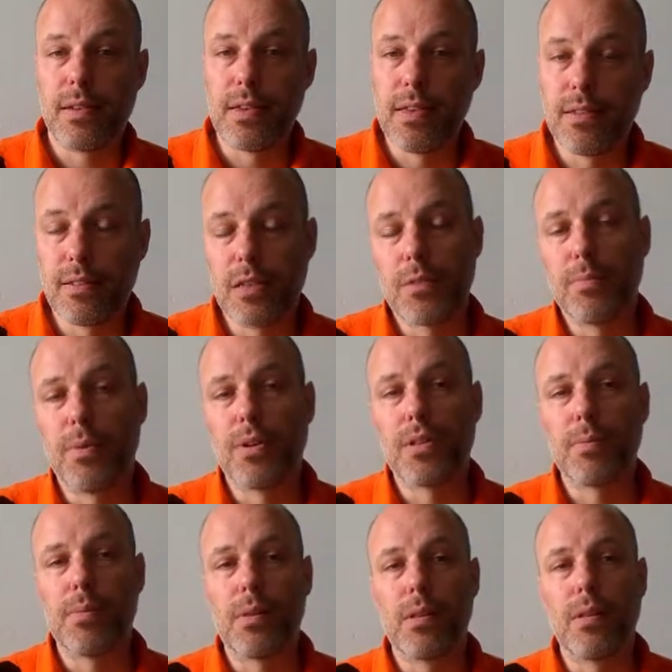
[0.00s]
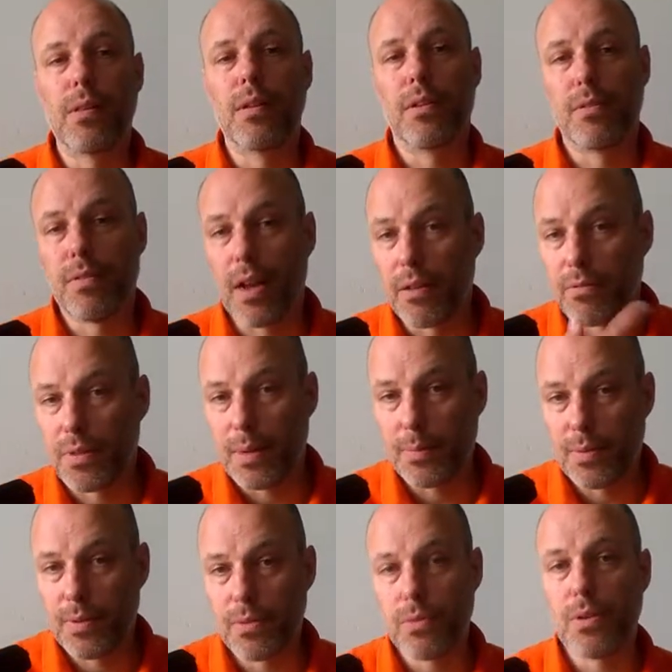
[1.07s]
least as possible round
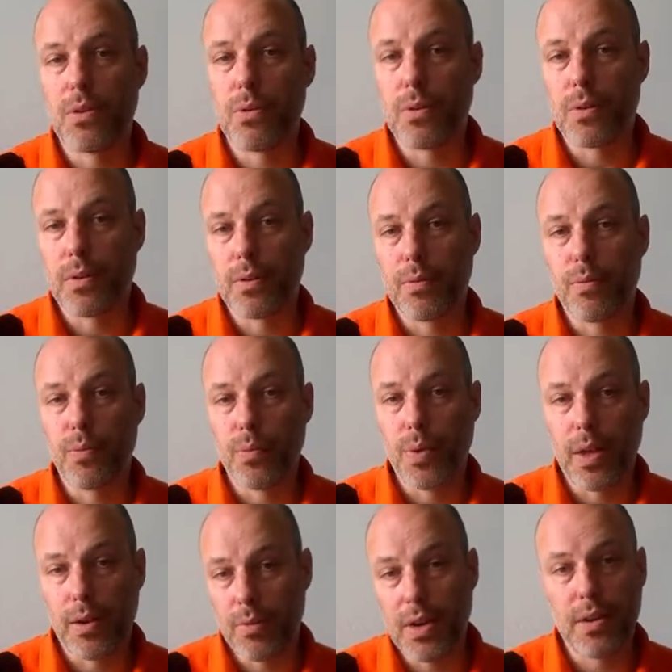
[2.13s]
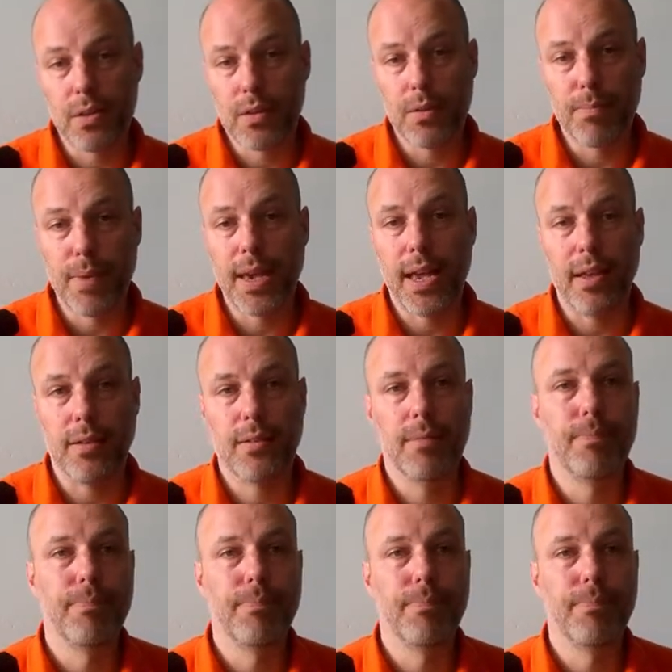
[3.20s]
trips to your Redis backend.